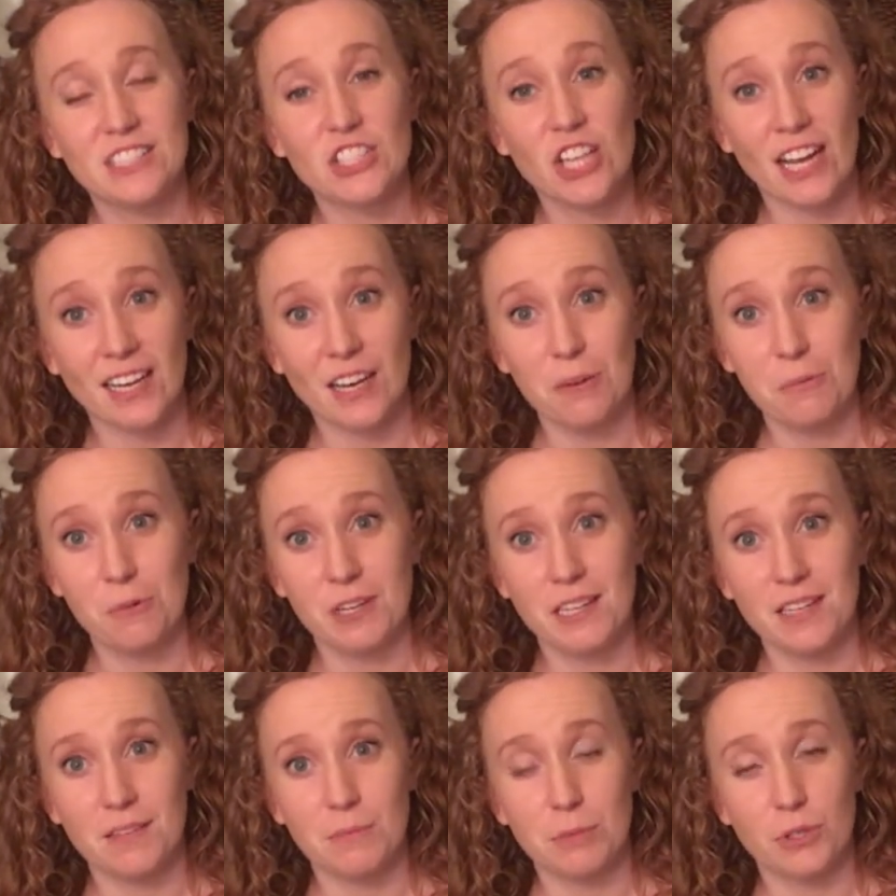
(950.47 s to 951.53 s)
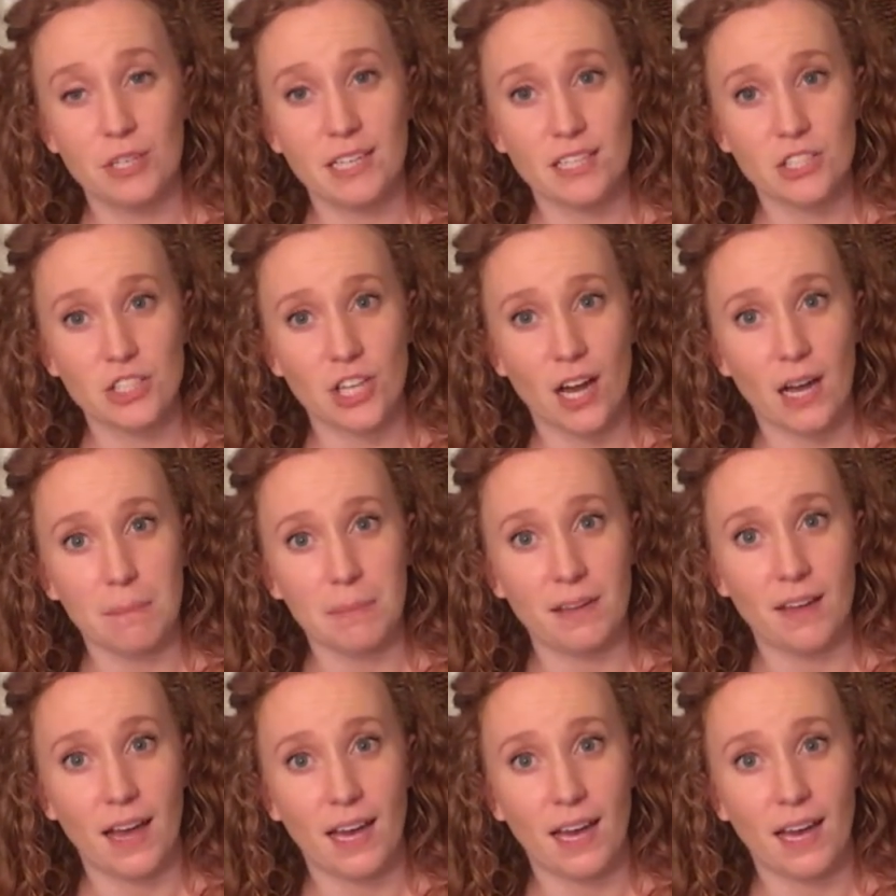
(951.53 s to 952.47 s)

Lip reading: Check out Maria's shop.